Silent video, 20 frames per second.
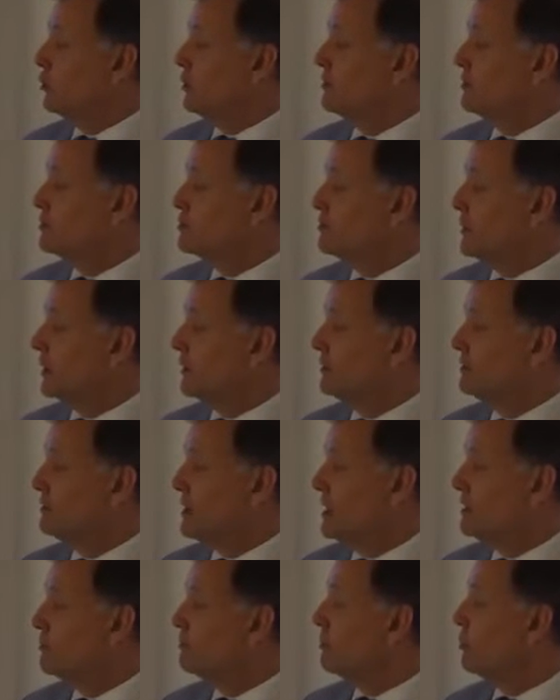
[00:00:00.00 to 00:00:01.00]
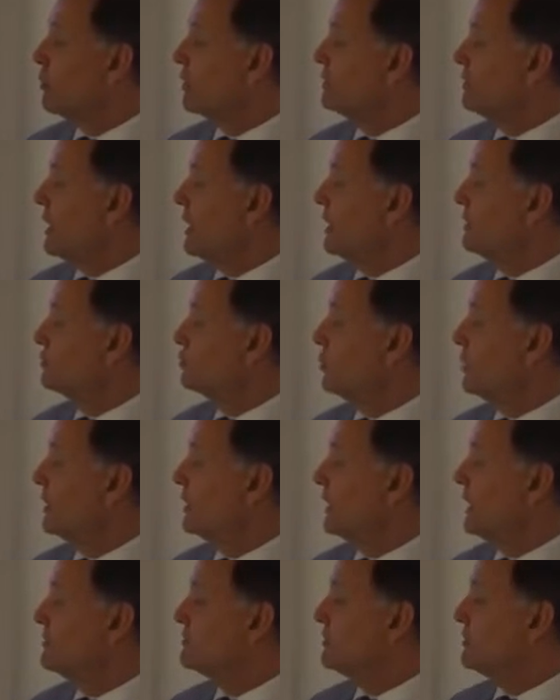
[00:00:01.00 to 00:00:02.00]
with the smart antenna port as
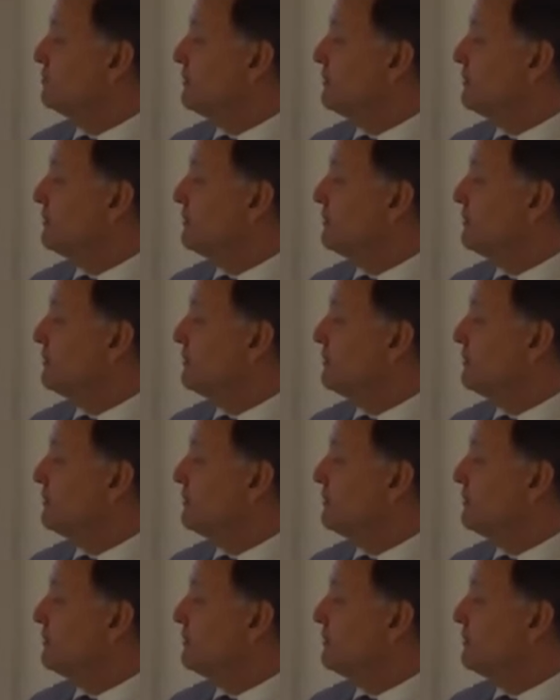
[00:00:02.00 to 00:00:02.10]
well as the